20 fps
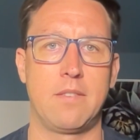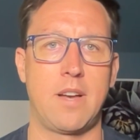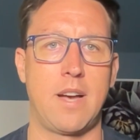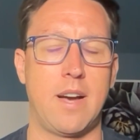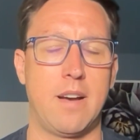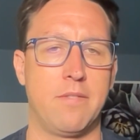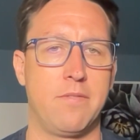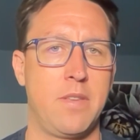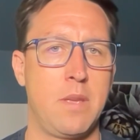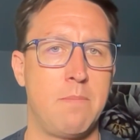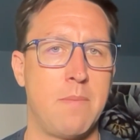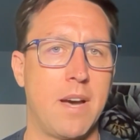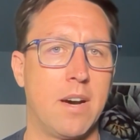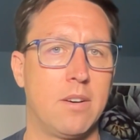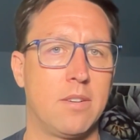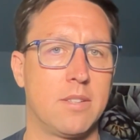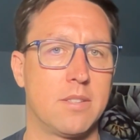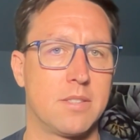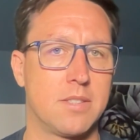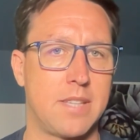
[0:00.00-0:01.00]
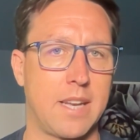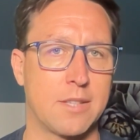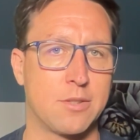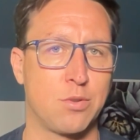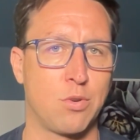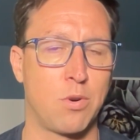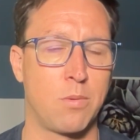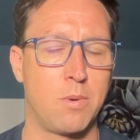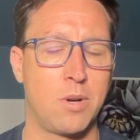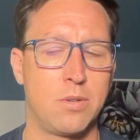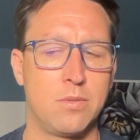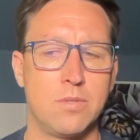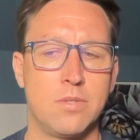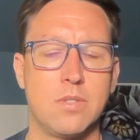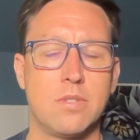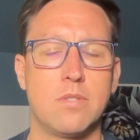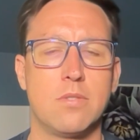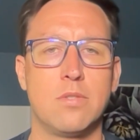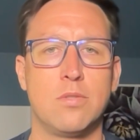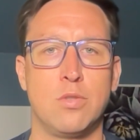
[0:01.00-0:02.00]
female sex
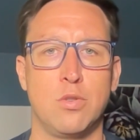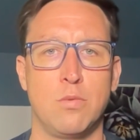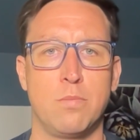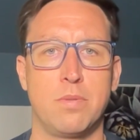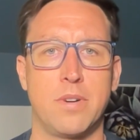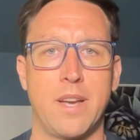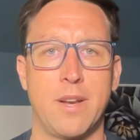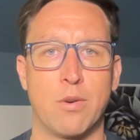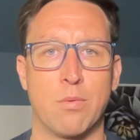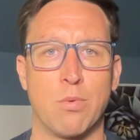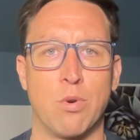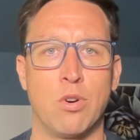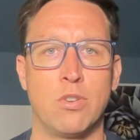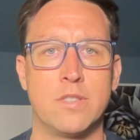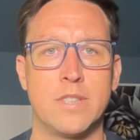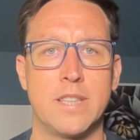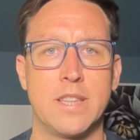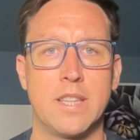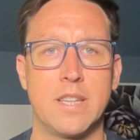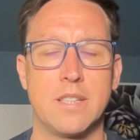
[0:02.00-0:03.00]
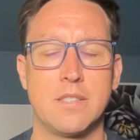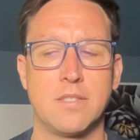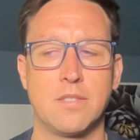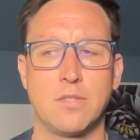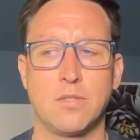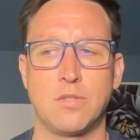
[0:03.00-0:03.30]
hormones do play a role in this.